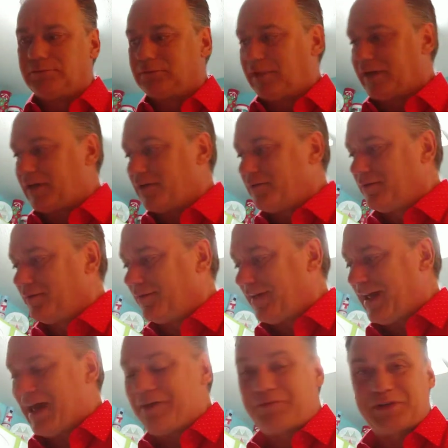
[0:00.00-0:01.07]
like a
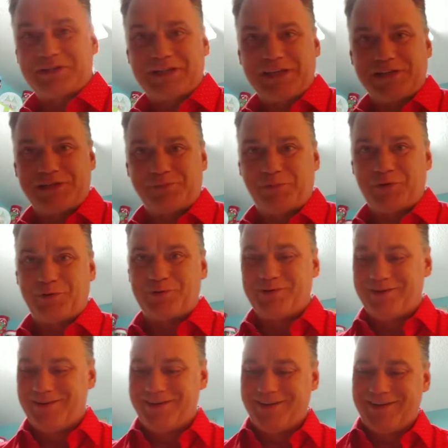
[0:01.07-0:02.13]
half a teaspoon,
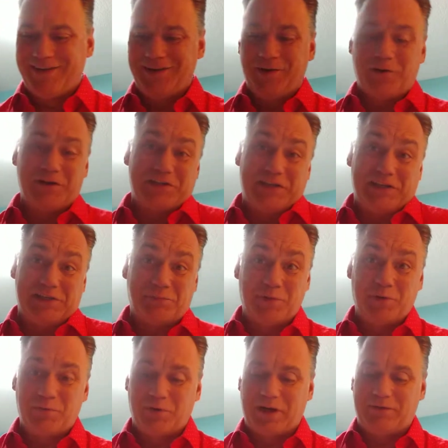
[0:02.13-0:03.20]
or a
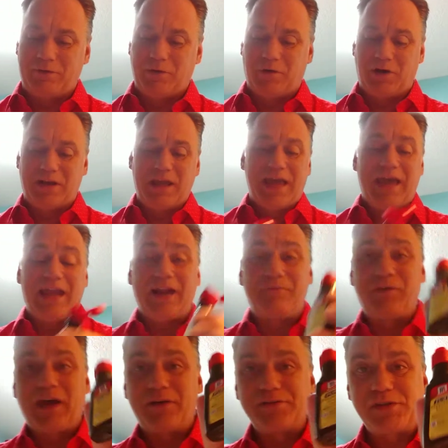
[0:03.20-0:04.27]
teaspoon, whatever you want. And
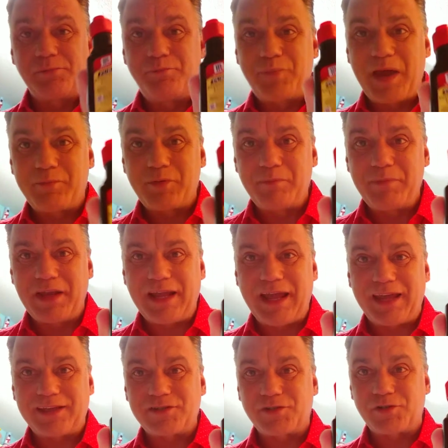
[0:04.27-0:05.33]
I found some peppermint
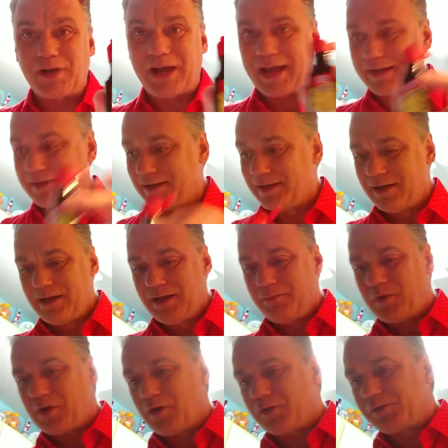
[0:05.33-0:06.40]
extract,
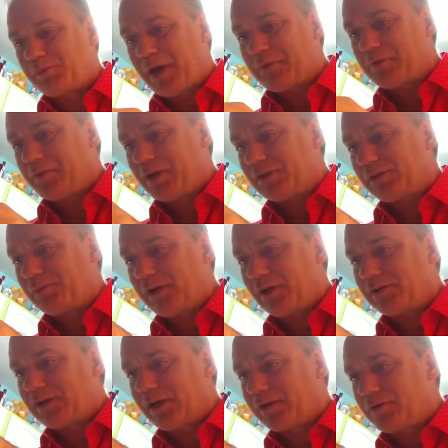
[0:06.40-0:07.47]
because peppermint
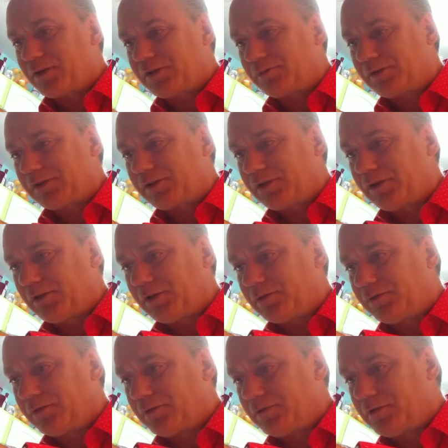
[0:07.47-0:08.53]
smells like Christmas too.